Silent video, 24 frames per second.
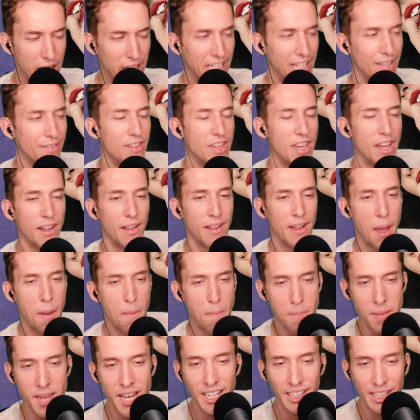Olivia
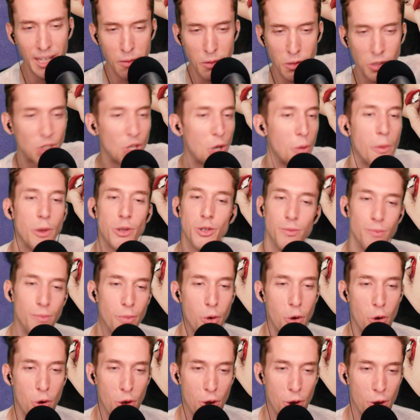immediately was so much
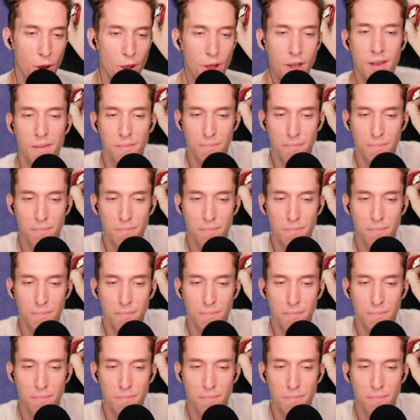more